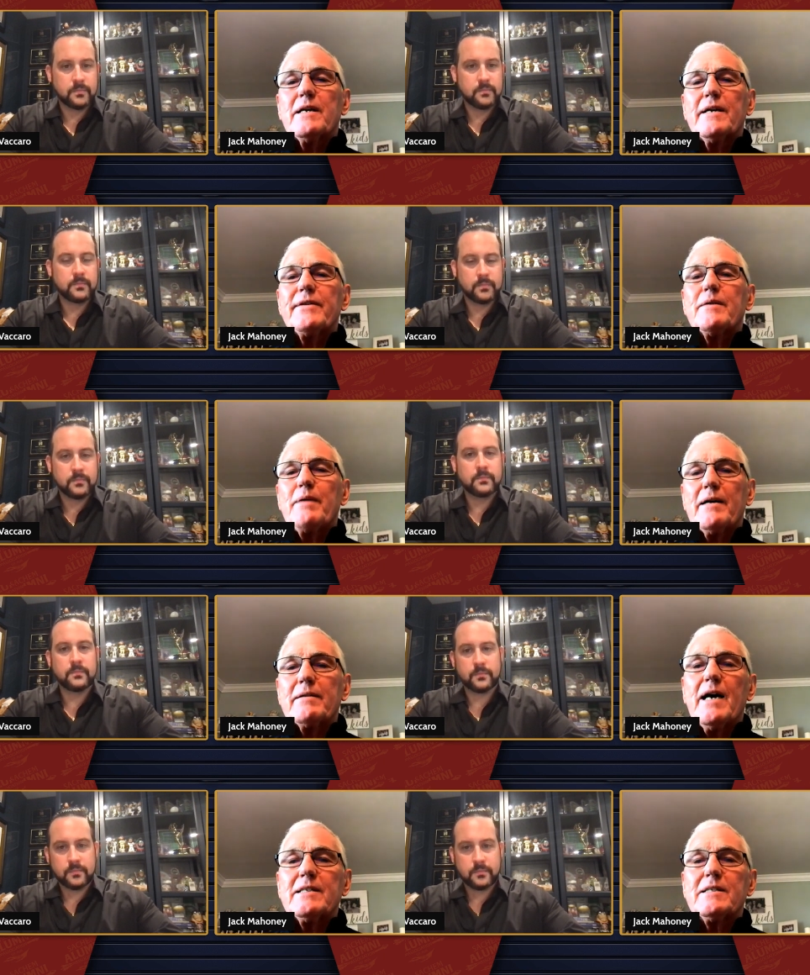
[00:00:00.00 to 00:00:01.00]
Speaker 1: than I think about
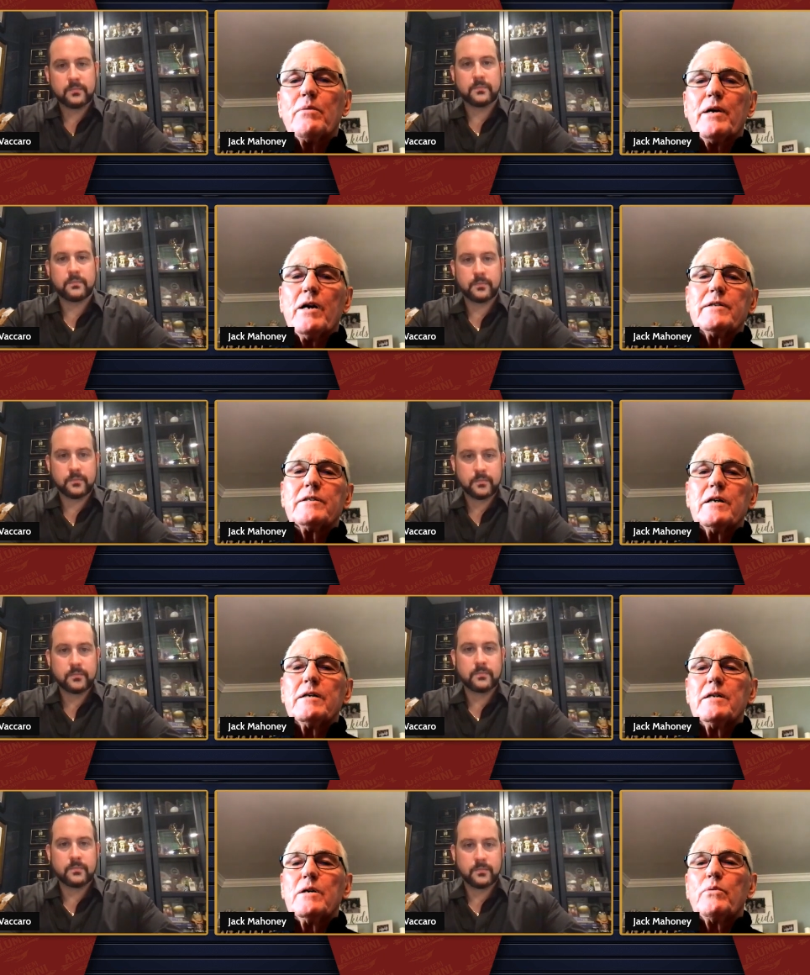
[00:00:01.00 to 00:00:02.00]
guys that went on to
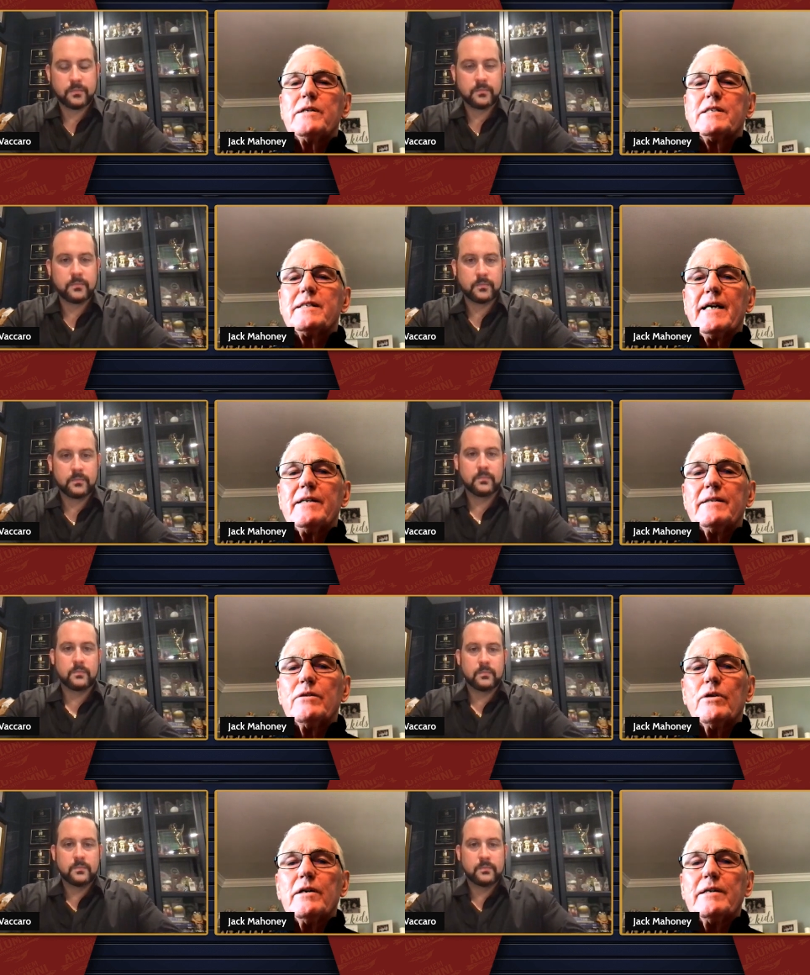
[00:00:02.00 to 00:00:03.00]
win state
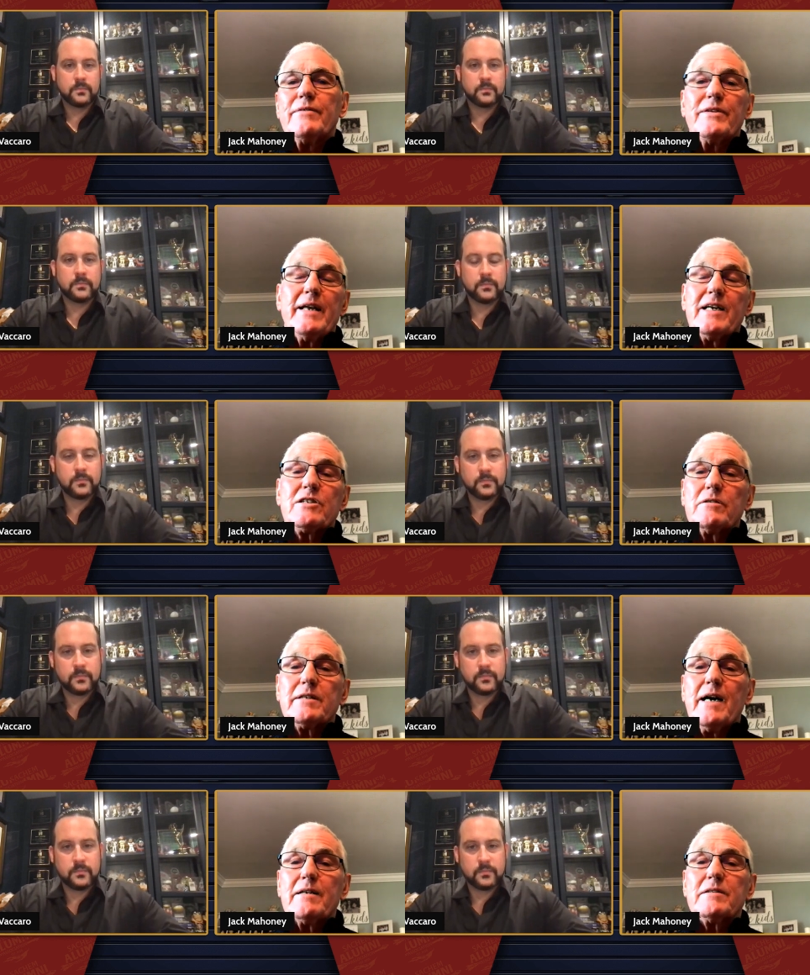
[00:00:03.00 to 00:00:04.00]
or even national
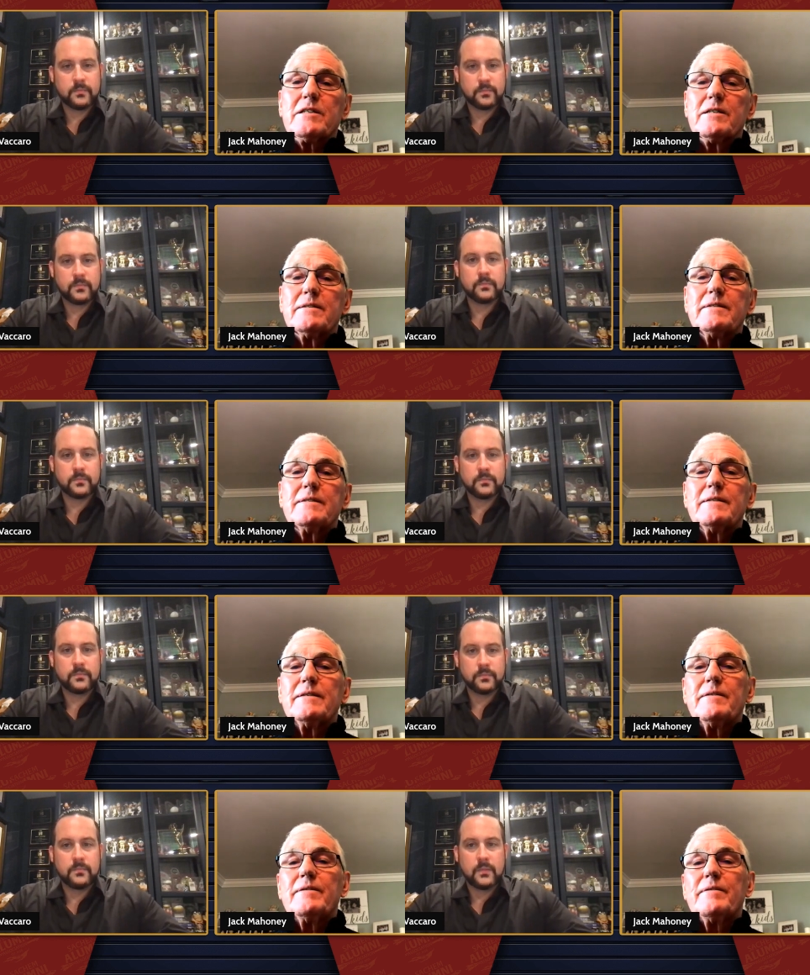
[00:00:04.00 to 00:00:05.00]
titles.
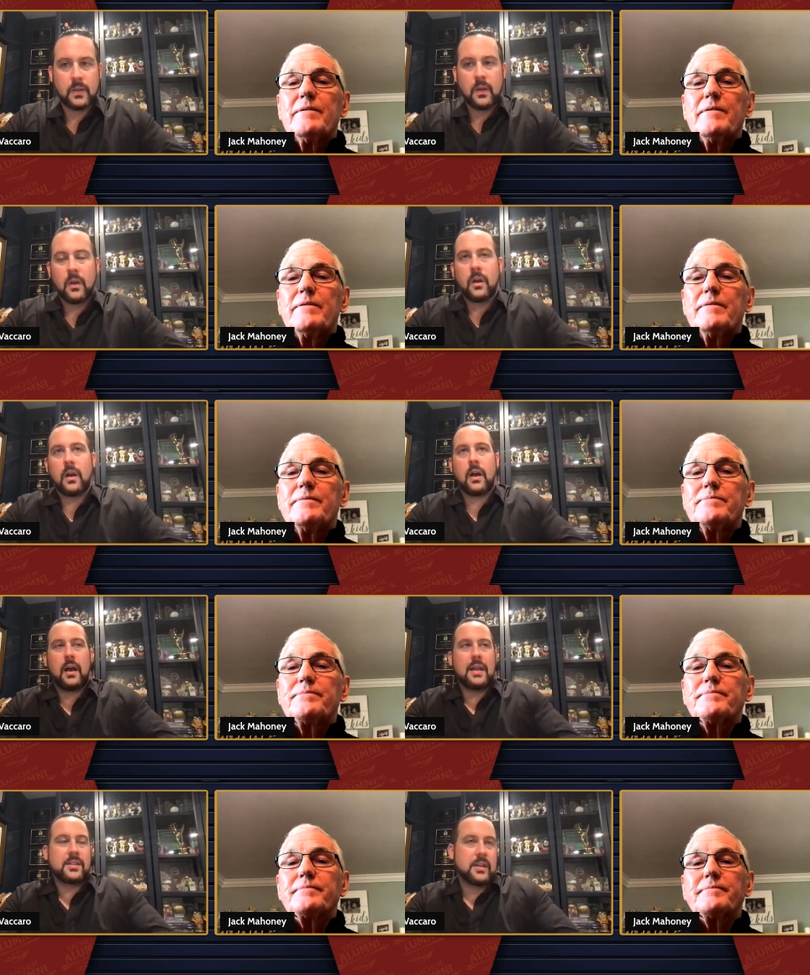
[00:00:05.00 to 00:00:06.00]
Speaker 2: Uh,
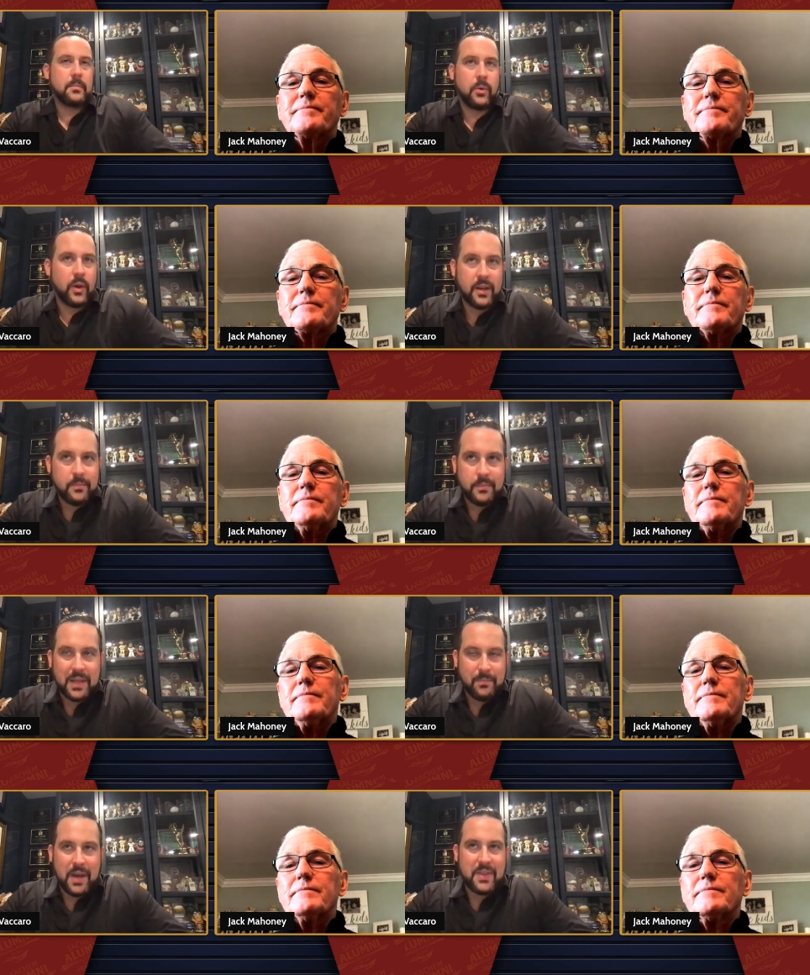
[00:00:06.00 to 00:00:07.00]
at some point
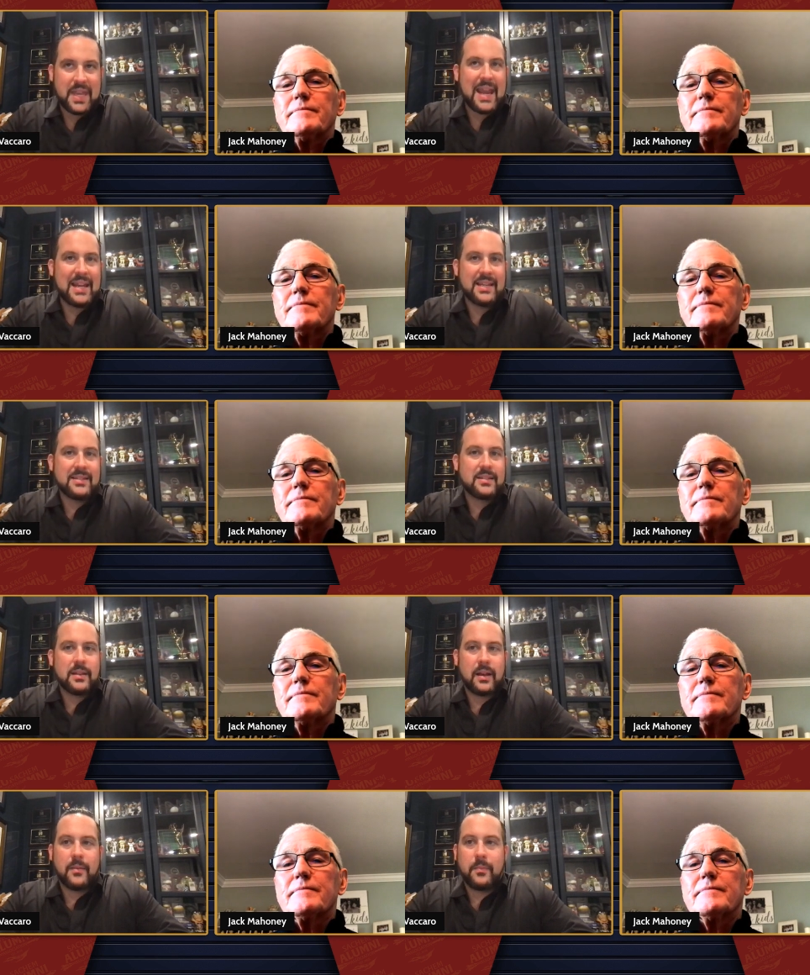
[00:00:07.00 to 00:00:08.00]
in, by the 80s,
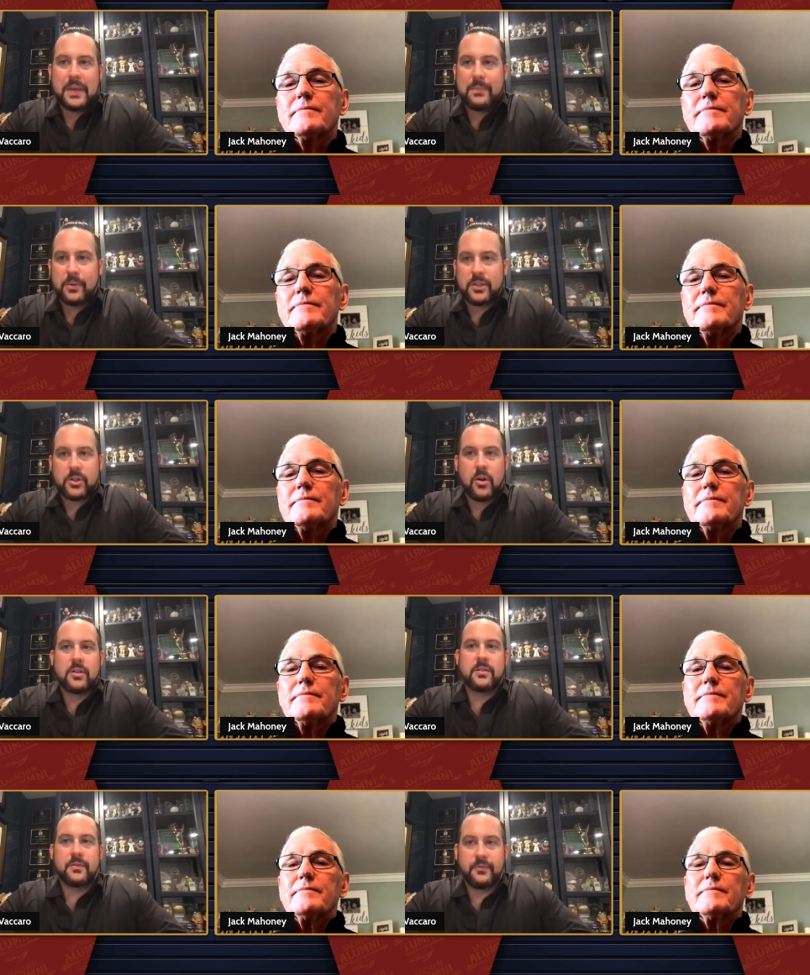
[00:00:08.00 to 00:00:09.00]
people
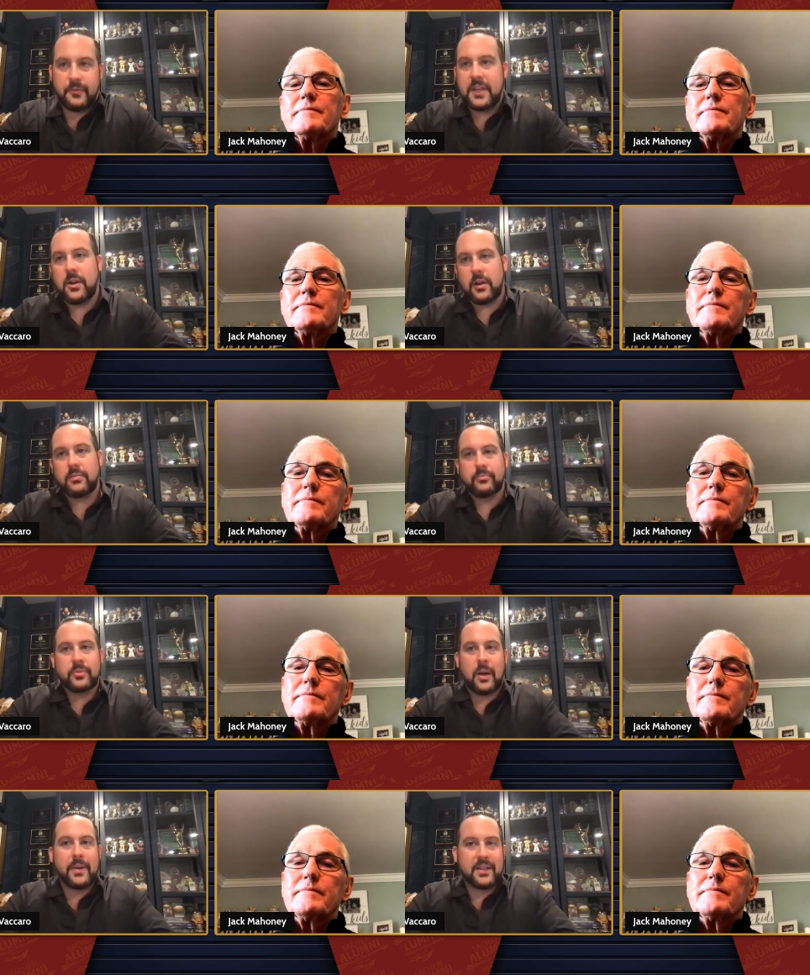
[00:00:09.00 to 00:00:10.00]
started to fear
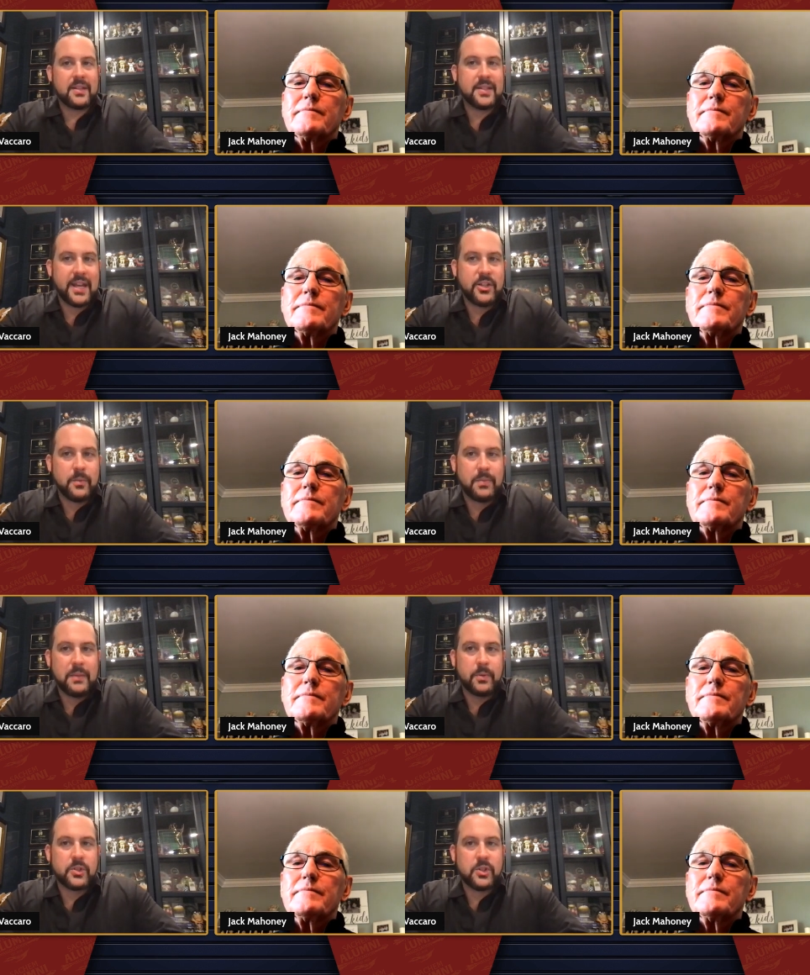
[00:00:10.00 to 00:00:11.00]
coming to Sachem.
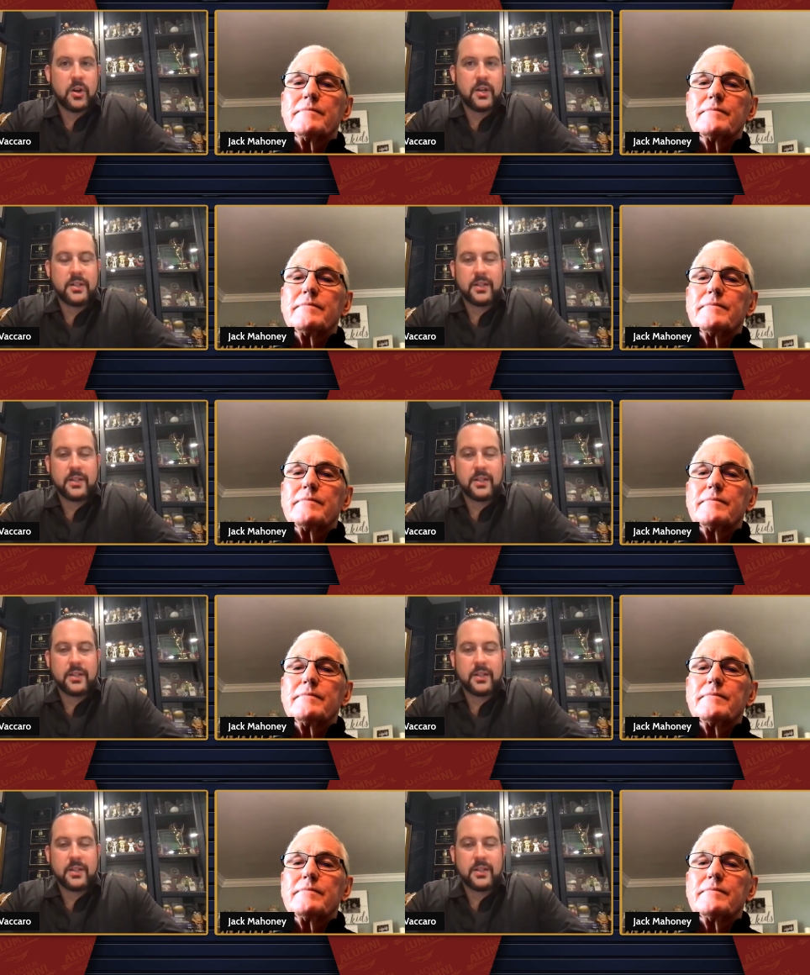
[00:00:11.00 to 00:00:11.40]
People started